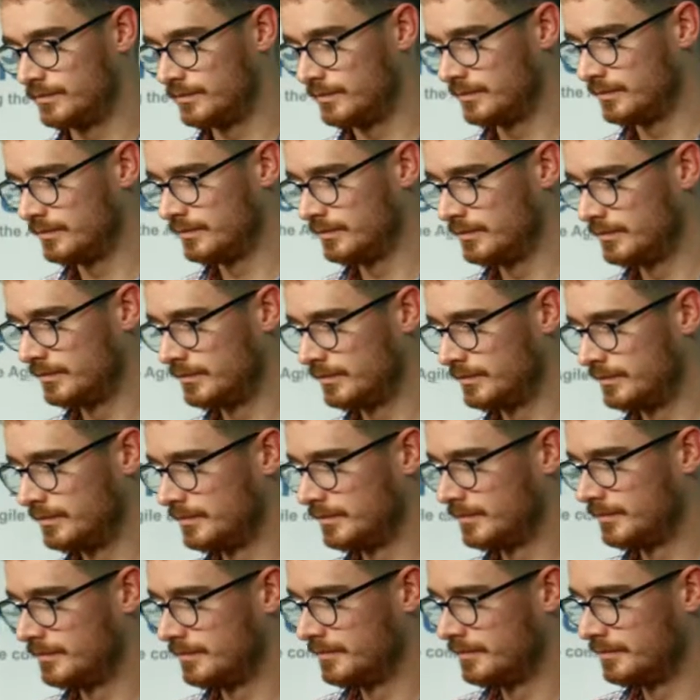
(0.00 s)

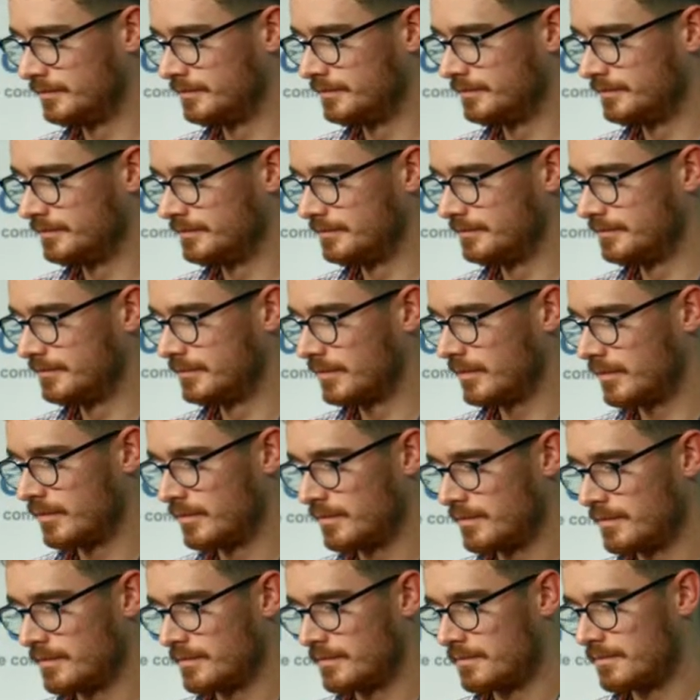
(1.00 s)

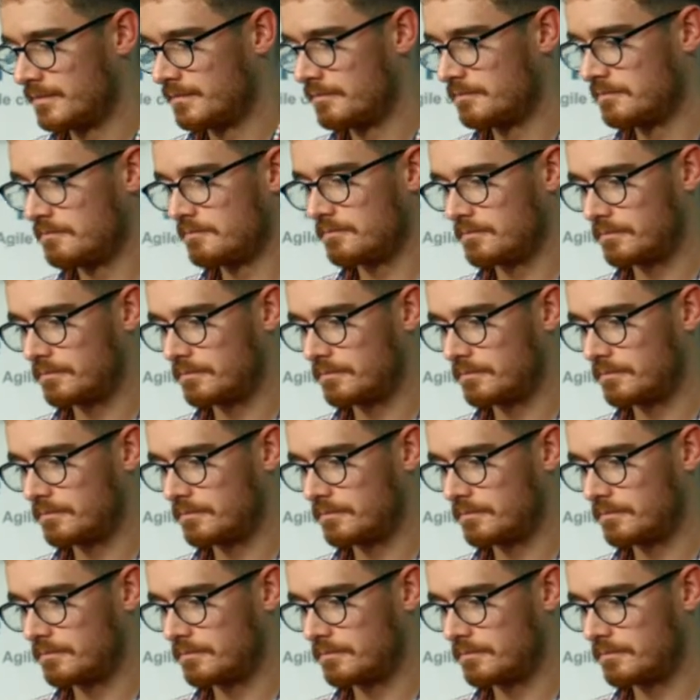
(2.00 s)
[no speech]